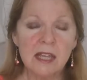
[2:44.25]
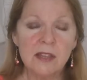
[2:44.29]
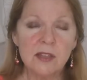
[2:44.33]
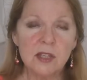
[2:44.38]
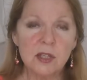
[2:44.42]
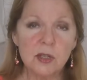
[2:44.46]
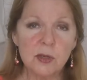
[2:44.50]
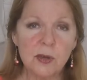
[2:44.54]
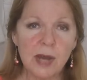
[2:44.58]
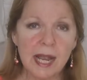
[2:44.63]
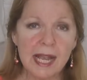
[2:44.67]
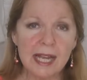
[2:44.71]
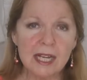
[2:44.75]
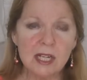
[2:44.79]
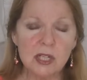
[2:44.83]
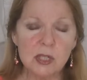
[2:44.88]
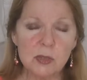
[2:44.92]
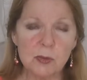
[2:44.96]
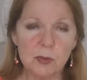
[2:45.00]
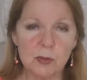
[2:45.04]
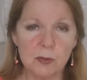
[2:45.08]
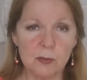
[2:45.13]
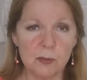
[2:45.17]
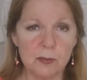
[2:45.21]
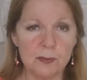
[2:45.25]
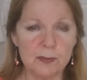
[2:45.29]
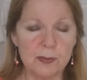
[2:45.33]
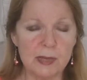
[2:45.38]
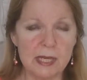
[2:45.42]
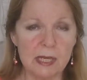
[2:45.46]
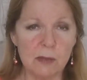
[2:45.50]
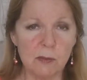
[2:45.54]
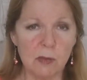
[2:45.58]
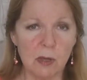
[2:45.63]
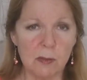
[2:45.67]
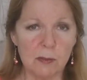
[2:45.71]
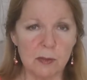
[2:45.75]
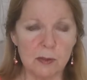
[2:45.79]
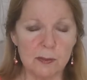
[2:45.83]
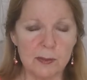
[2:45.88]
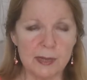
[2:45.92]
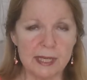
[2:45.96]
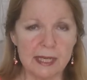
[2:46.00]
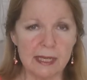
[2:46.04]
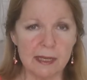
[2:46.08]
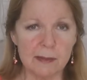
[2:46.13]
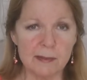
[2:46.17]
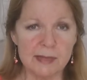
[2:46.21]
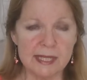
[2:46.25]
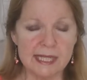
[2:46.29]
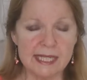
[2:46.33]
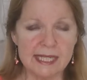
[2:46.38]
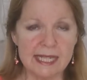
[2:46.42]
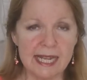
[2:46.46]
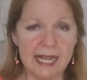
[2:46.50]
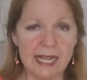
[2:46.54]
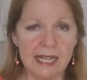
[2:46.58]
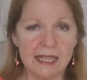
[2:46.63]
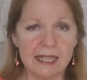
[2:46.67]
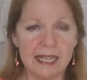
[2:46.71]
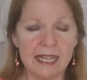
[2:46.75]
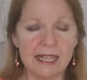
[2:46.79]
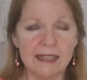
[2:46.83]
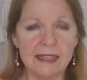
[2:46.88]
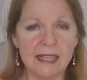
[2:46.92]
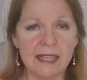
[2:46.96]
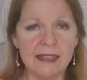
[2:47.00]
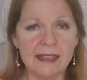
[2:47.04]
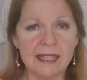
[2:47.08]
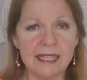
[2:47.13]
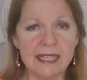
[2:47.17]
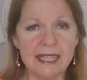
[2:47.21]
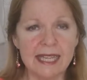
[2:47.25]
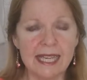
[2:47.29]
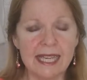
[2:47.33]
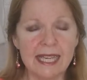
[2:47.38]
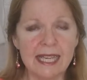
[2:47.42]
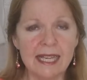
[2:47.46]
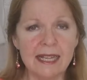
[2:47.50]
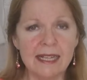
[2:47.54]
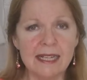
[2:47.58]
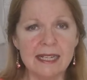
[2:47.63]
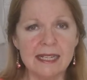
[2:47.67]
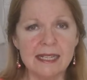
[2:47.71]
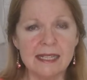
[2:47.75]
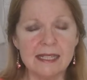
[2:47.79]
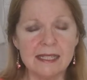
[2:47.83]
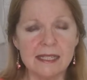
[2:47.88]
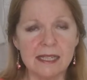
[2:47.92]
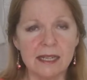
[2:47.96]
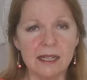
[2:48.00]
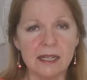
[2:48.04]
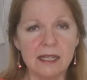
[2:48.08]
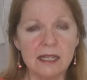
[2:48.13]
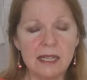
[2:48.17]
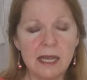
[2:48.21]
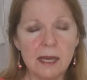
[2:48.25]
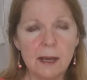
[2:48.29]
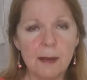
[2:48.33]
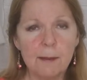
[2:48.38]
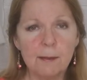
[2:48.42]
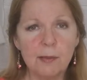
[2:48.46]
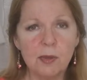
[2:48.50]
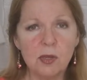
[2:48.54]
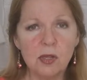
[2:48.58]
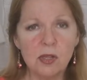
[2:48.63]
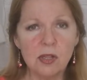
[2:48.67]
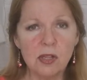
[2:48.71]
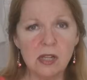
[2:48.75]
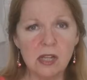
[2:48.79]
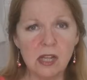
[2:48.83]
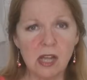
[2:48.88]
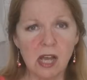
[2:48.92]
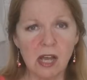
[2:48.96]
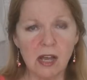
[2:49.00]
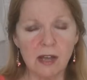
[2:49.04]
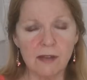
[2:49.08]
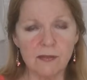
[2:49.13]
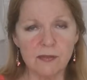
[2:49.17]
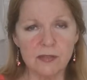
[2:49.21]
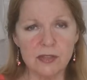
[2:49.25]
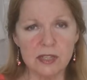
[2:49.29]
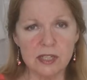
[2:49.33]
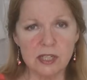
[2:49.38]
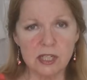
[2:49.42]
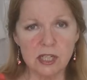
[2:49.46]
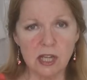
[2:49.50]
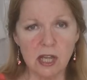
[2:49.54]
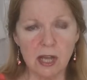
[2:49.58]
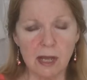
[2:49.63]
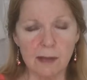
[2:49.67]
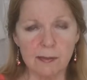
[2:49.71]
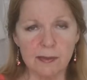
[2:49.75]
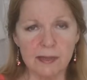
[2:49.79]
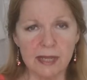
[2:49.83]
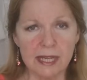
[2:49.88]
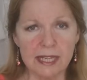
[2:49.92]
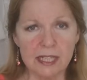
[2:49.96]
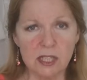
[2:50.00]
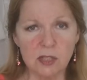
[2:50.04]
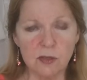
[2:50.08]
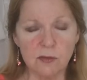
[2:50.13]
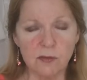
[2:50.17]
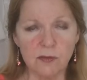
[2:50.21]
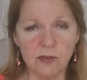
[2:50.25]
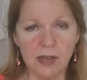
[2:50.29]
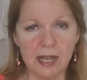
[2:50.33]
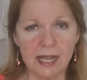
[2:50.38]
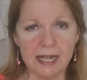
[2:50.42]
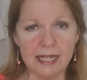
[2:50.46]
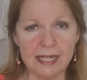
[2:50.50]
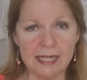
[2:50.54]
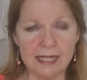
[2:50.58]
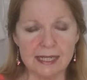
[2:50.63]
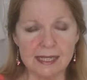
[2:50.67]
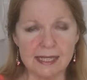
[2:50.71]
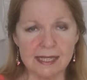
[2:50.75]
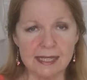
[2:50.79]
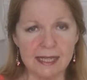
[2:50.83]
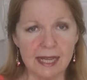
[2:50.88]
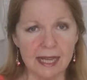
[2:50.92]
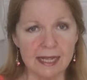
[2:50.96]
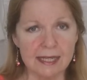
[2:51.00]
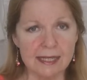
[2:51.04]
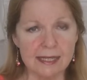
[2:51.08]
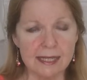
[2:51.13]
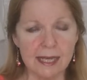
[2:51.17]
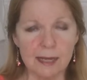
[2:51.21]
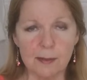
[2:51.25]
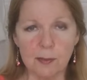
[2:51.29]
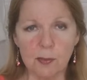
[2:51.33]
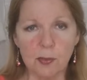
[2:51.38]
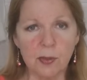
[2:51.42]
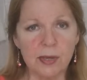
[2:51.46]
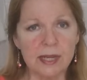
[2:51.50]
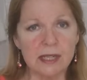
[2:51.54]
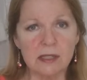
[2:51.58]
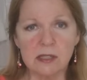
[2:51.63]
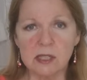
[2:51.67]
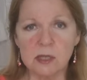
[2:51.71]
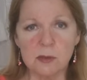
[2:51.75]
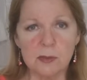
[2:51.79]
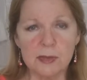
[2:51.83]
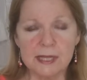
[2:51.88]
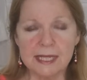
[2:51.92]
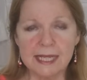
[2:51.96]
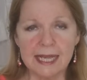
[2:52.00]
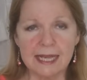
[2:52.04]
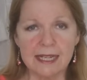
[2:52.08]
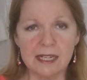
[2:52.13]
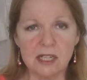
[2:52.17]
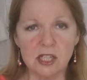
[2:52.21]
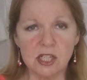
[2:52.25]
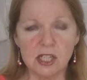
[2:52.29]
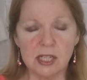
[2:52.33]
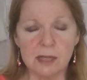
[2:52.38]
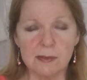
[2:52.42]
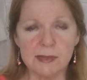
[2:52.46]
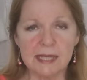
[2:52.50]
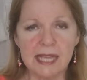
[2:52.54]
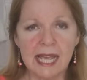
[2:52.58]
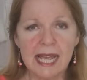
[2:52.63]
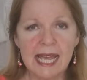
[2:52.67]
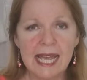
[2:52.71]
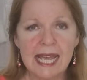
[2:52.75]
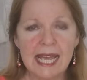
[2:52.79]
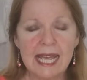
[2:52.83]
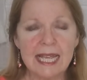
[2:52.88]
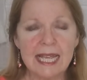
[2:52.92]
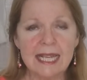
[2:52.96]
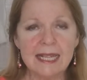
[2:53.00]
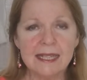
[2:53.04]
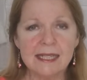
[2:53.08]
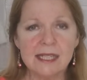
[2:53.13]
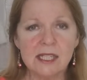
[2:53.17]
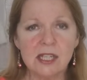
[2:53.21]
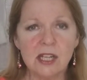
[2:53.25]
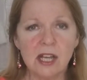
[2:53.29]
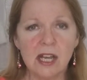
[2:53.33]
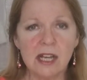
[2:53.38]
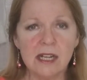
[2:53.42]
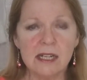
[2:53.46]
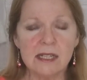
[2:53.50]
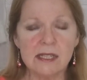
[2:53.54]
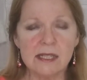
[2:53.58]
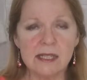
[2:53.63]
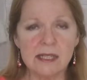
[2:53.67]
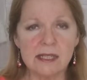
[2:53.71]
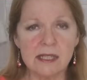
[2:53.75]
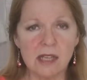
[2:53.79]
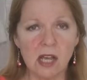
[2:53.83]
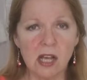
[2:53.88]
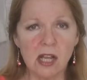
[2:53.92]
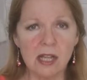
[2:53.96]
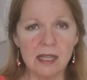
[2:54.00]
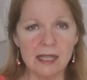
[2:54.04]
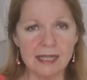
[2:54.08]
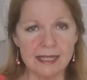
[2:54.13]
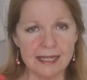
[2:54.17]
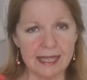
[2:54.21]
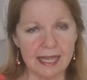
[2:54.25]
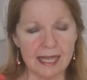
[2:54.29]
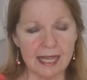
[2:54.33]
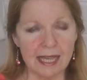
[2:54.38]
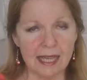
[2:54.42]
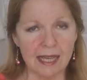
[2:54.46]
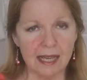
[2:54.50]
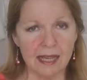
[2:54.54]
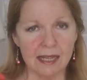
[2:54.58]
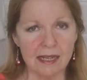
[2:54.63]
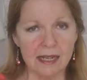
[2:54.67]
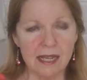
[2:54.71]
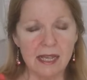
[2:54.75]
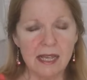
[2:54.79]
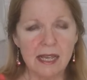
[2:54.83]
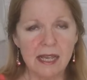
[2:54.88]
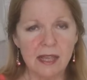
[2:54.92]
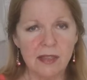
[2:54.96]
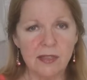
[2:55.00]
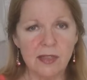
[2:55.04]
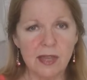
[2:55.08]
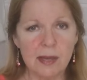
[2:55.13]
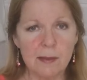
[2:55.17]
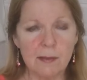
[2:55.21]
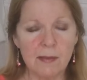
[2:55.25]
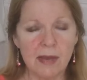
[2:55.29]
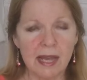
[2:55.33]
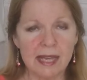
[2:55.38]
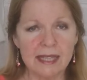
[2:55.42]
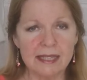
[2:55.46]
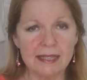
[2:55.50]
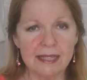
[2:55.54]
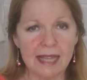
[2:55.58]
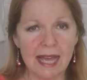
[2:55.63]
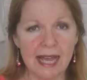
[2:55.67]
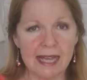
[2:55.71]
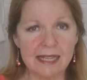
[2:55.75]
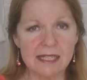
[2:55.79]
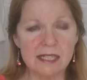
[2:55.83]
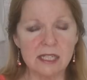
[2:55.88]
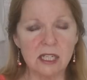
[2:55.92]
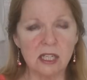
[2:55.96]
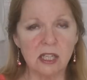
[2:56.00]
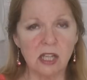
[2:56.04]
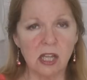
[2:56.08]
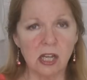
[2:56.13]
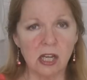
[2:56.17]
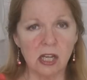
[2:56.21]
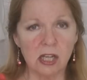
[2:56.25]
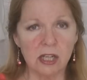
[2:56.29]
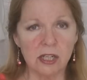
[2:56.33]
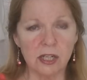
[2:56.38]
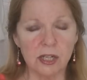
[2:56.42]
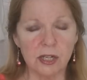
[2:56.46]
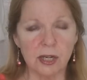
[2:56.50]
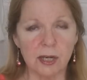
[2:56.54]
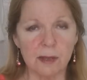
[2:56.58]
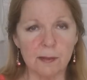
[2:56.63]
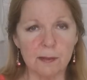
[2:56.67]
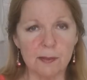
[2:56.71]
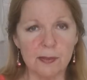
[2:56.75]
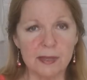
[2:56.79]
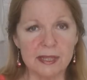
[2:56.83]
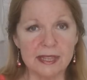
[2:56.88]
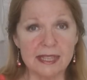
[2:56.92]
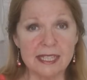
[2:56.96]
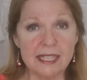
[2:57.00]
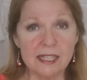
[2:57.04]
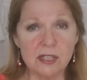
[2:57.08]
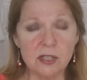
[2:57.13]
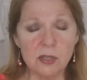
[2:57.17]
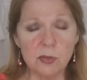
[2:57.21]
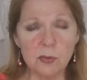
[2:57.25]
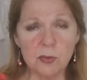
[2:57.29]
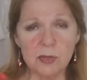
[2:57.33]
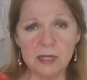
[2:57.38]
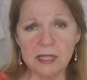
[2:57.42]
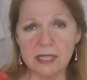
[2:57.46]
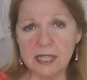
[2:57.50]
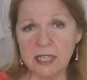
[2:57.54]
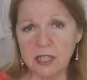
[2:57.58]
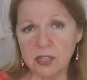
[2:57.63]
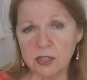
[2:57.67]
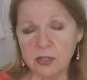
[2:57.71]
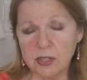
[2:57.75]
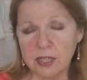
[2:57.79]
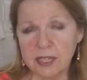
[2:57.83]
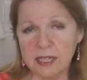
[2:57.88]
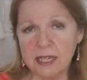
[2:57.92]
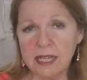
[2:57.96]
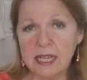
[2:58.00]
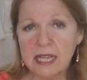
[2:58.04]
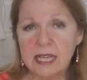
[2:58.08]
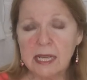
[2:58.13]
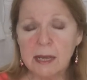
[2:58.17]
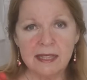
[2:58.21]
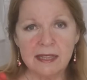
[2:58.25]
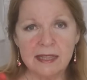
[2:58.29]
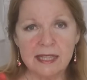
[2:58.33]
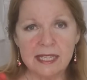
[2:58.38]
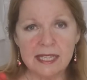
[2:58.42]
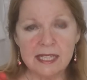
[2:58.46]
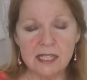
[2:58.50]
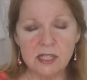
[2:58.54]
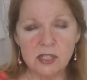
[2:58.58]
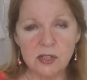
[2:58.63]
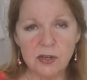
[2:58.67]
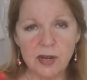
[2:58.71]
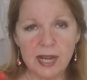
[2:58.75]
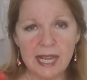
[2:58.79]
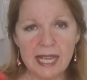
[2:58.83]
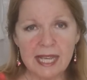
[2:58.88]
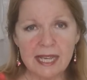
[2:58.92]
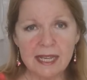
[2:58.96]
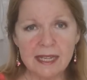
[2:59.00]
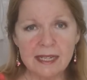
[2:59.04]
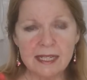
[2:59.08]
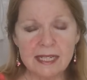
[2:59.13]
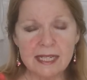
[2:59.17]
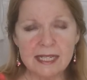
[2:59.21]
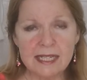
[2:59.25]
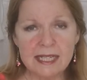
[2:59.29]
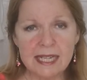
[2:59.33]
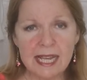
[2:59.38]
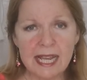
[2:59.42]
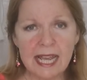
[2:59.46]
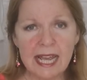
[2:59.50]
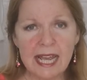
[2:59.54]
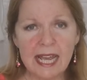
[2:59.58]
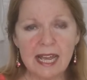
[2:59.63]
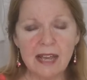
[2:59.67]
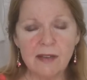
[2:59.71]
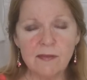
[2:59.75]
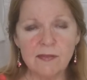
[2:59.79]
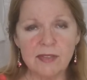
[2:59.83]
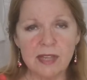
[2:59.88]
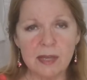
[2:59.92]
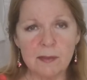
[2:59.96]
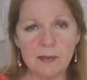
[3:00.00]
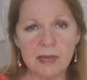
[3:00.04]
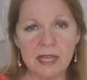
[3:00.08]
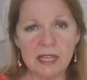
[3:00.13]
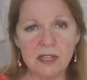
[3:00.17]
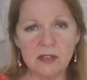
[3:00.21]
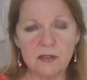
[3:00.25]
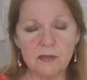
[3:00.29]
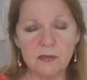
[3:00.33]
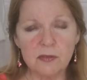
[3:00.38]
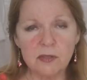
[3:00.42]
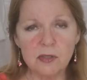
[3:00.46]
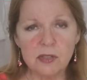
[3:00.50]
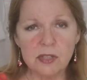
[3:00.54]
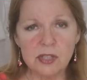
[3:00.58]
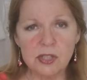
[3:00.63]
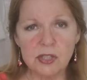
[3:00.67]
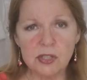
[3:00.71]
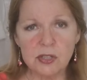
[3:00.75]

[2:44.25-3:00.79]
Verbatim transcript: The crackers would be what would become stale, and then the can is a pull off the top like you find inside, say, Pringles potato chips. It's not a solid can that might last longer, but these are really good. These are handy to have. They make a full